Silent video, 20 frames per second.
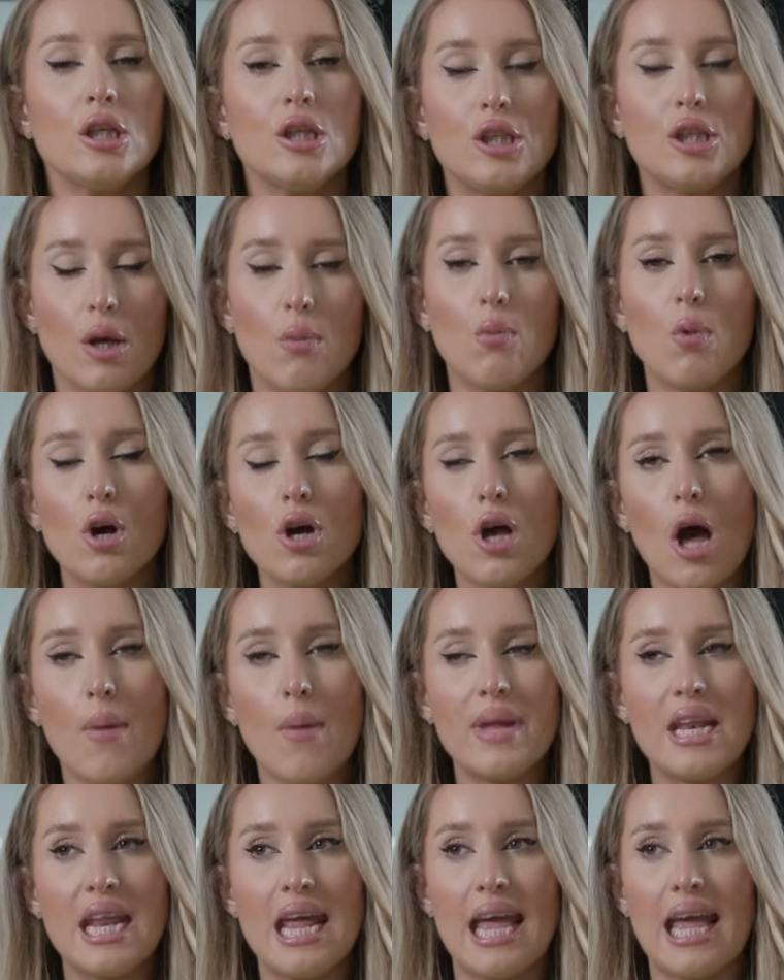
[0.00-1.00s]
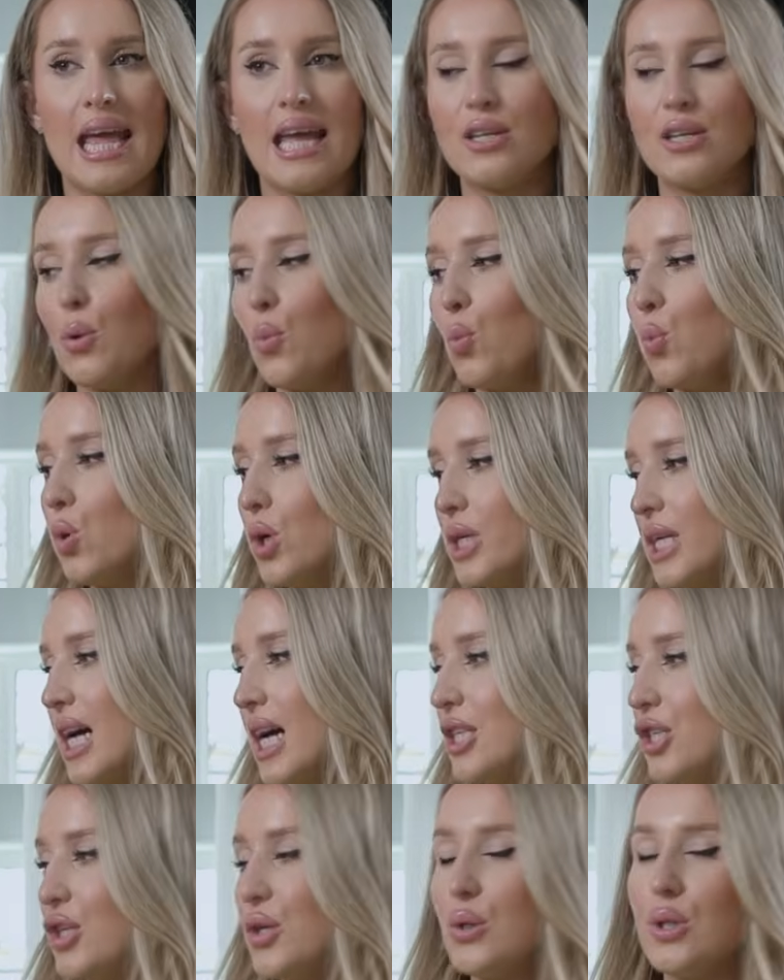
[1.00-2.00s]
Someone commented, would
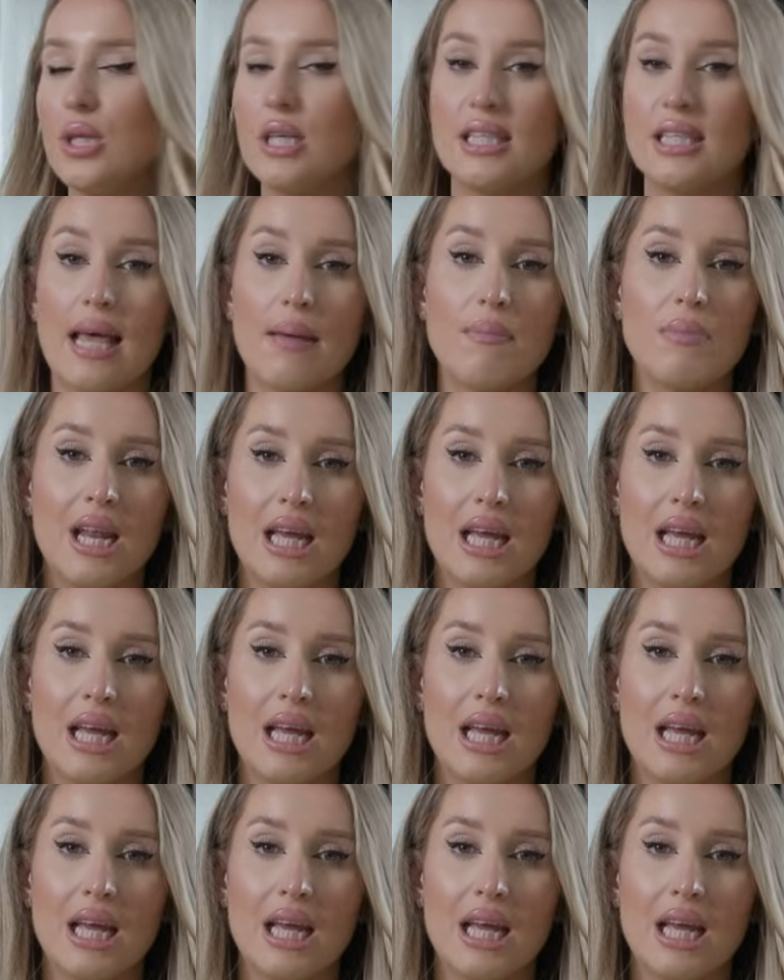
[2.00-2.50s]
I do the same